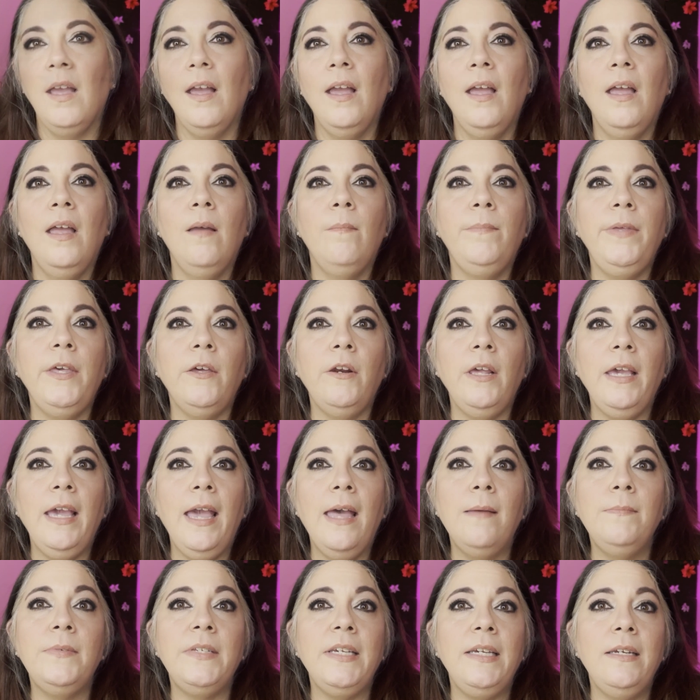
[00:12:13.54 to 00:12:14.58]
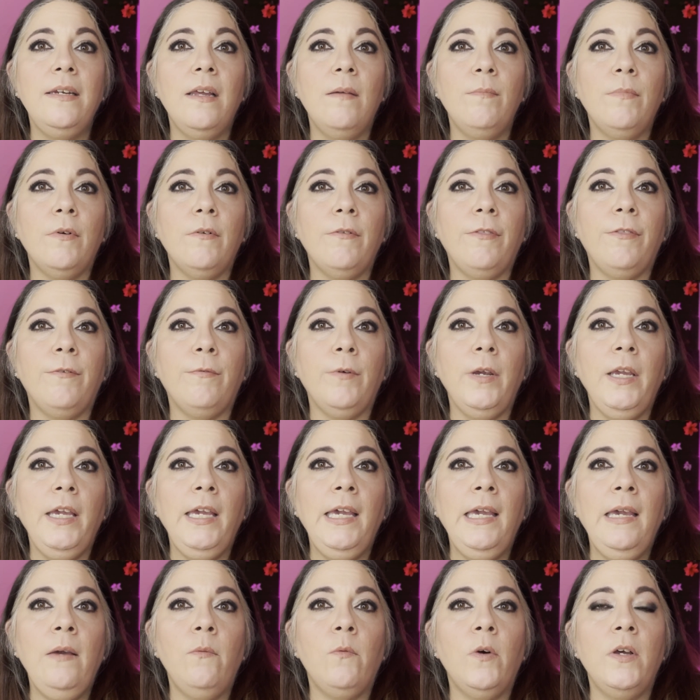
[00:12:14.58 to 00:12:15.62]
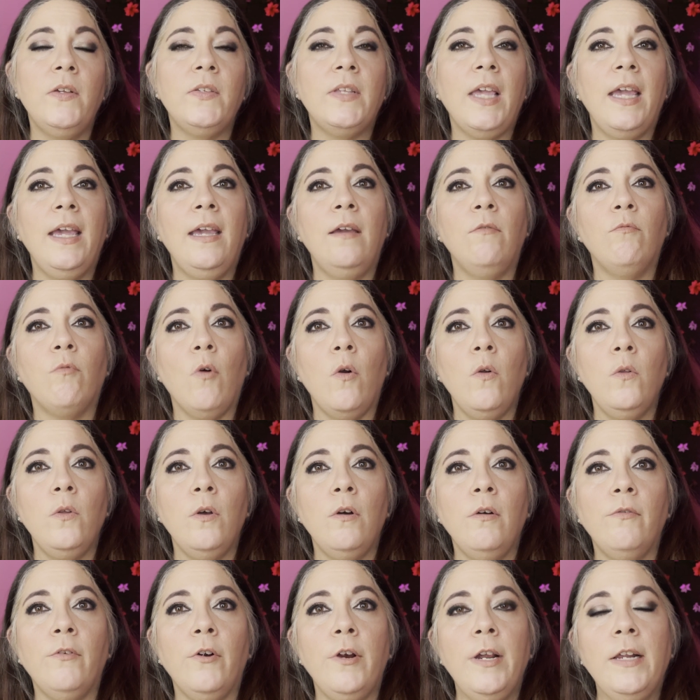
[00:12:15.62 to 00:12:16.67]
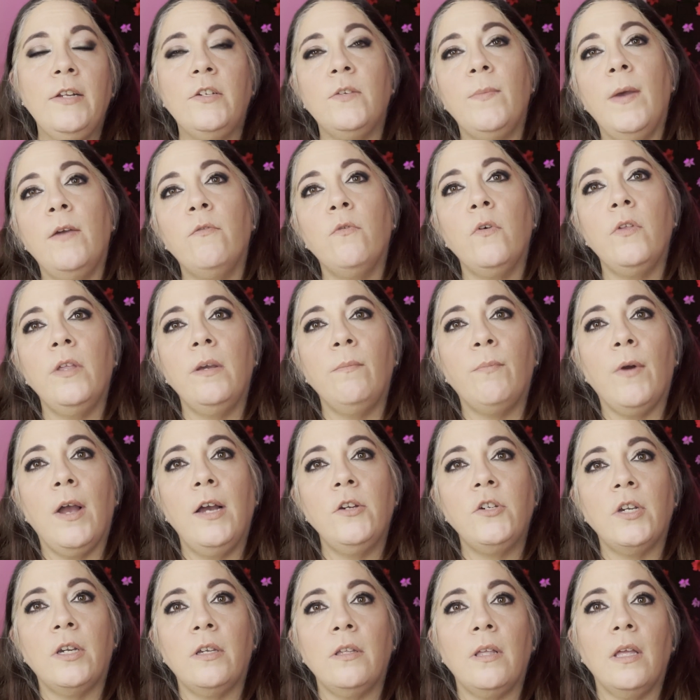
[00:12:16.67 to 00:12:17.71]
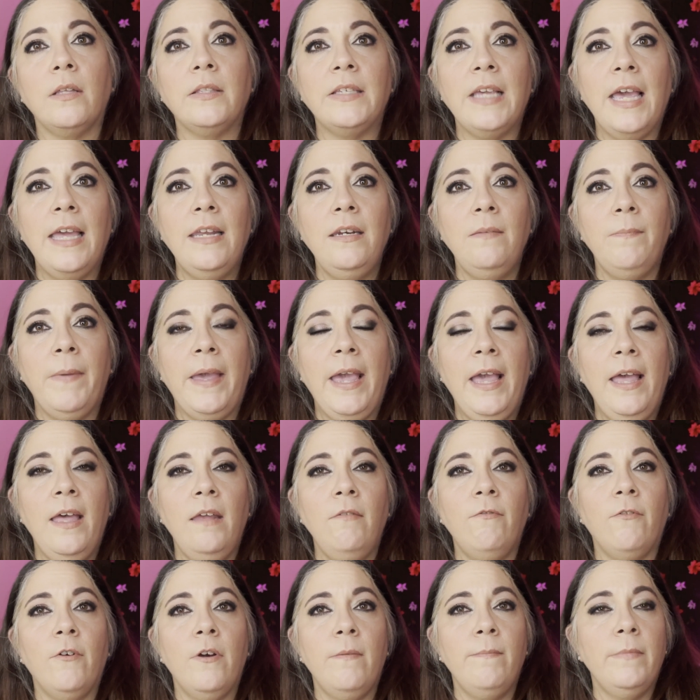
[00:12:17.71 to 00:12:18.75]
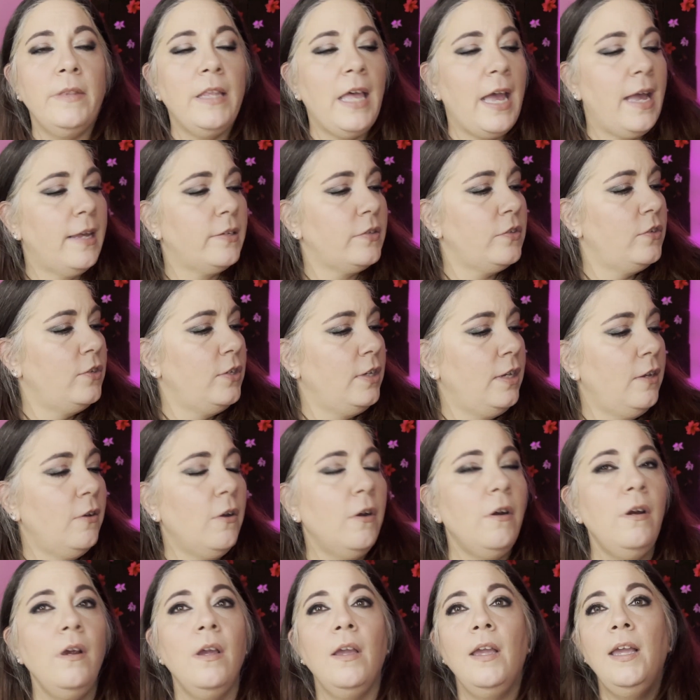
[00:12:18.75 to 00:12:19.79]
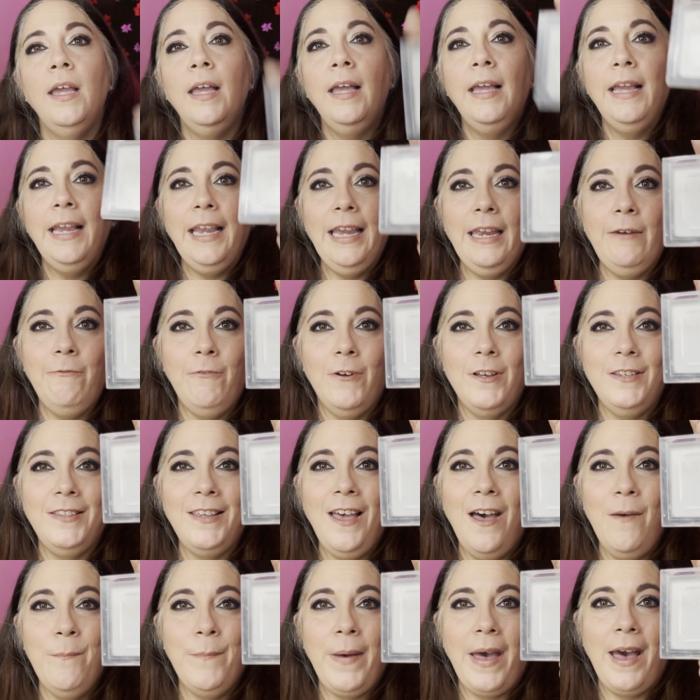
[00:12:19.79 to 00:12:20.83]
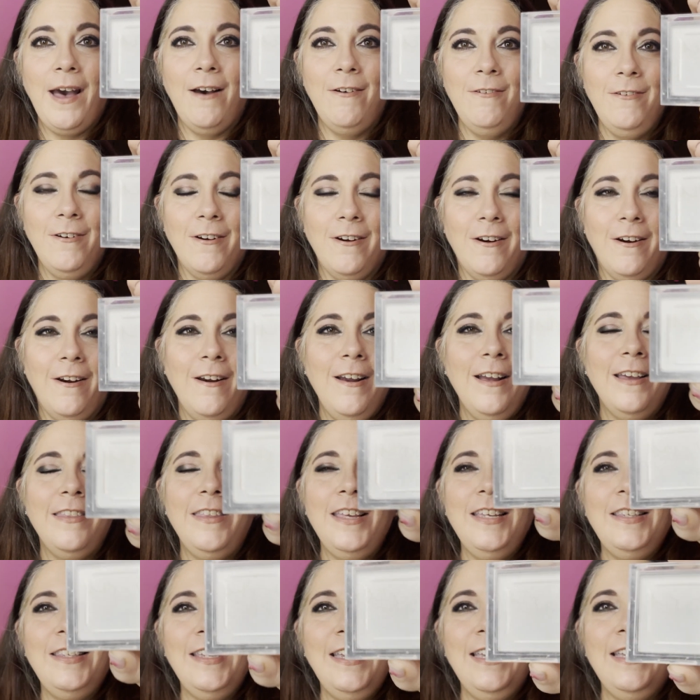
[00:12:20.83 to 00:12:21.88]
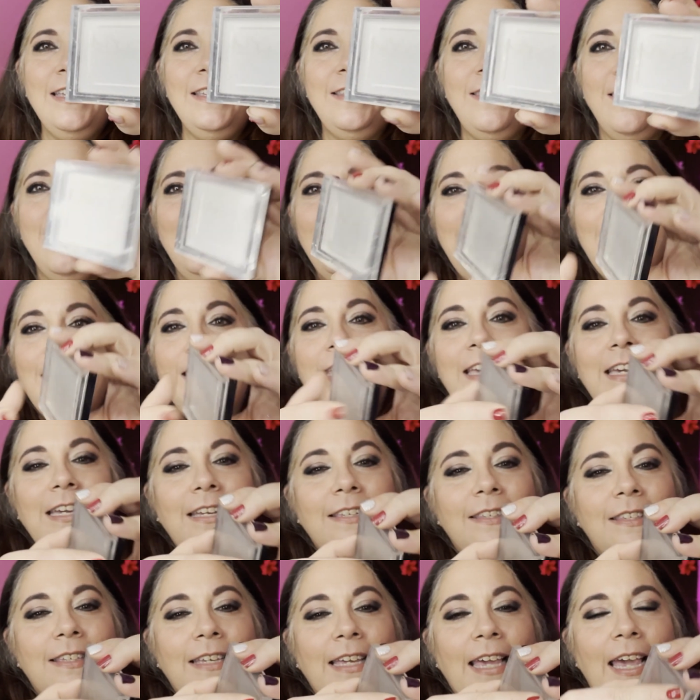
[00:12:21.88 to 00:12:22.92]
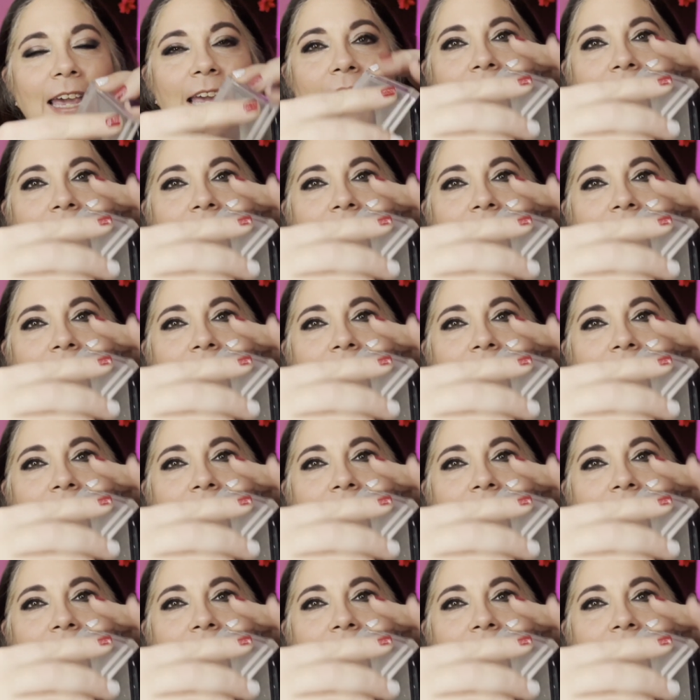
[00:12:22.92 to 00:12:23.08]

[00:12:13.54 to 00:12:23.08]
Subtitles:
Beauty empty number 3 was a rollover into my Rolling Project 10 pan from last year. It was a powder. This is the NYX Can't